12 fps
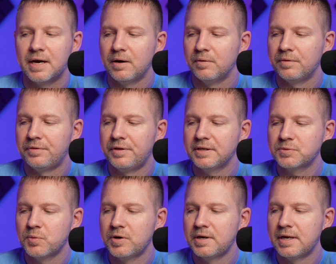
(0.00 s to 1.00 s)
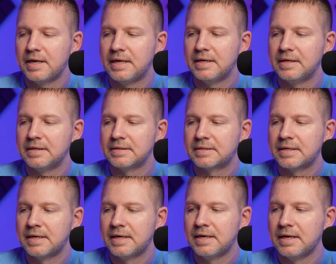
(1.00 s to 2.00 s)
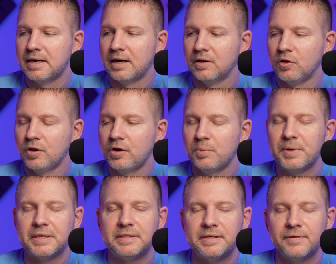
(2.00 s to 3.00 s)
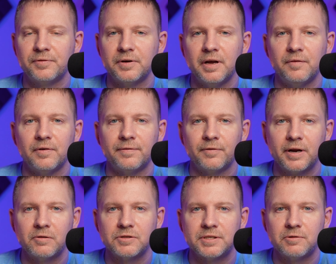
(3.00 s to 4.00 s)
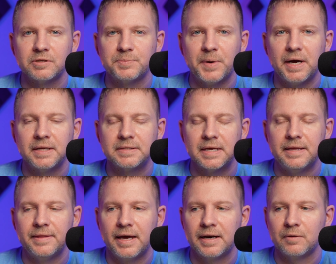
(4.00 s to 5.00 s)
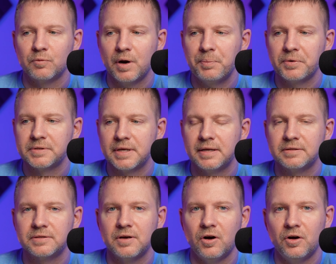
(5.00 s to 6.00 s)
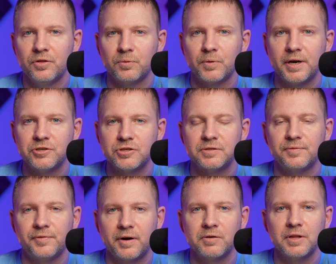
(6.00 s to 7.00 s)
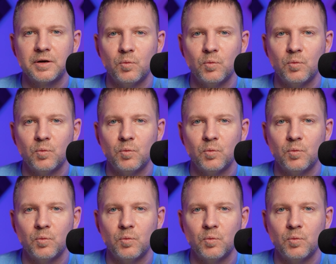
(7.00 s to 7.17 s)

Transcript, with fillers: Now, this one is a little bit different of a frequency response in that it represents all the ranges fairly